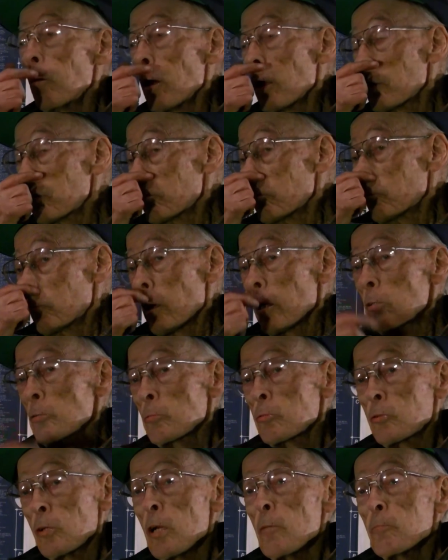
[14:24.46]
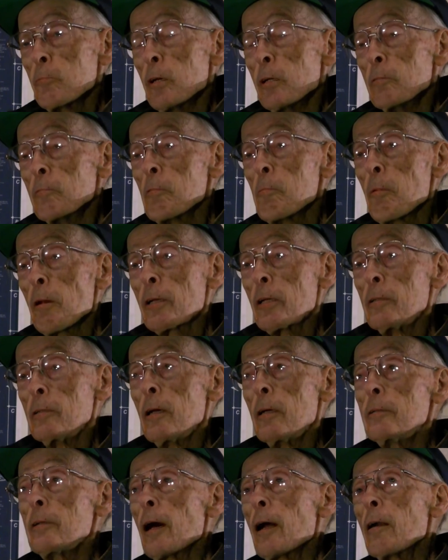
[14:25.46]
Well, things were cheap then. We were making
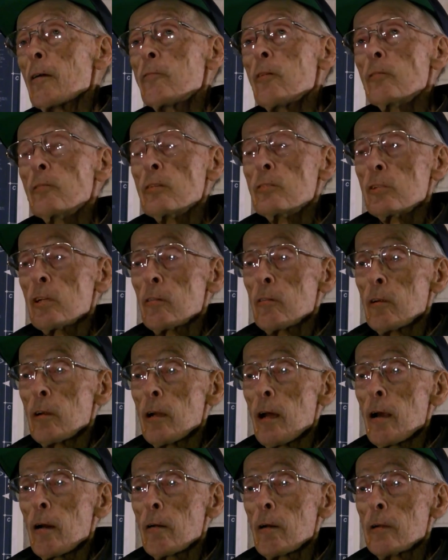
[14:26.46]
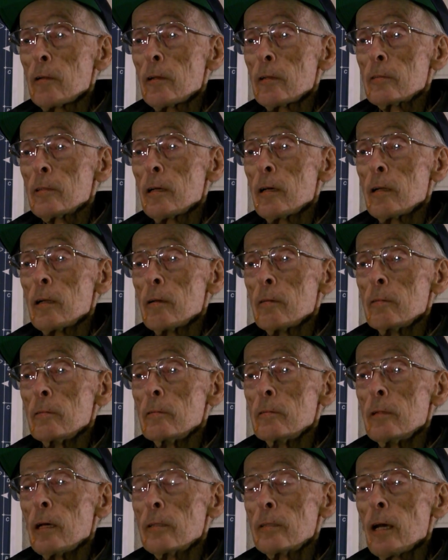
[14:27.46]
$1.57 an hour, I think, down there
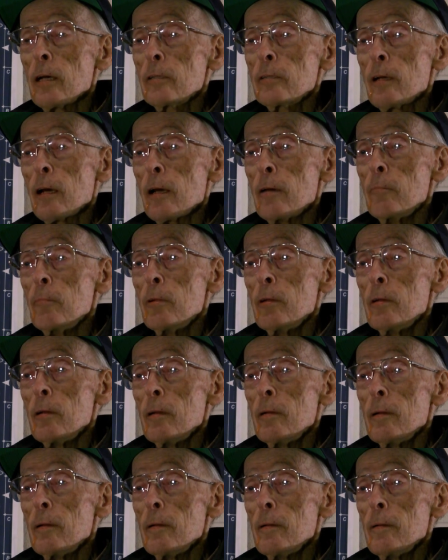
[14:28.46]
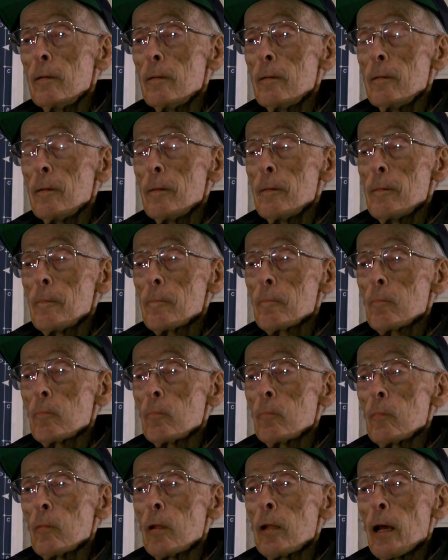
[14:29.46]
at that time.
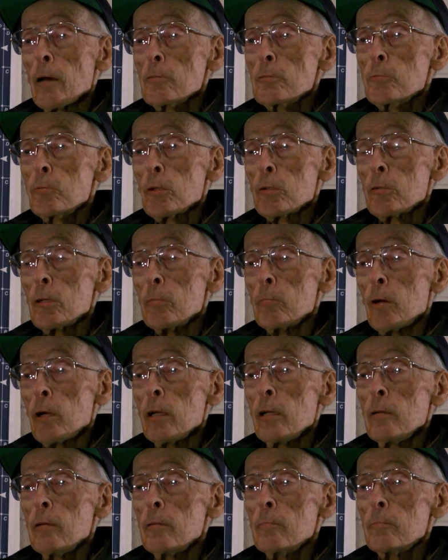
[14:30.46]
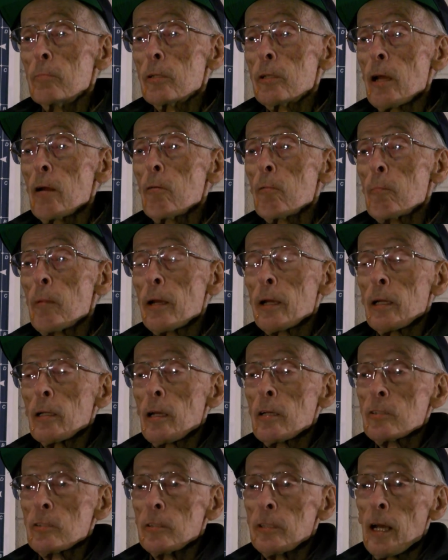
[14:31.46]
And that was pretty good money, but they were making
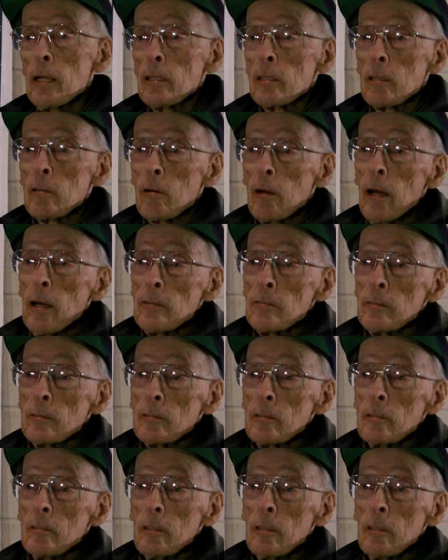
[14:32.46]
less than that in the garages.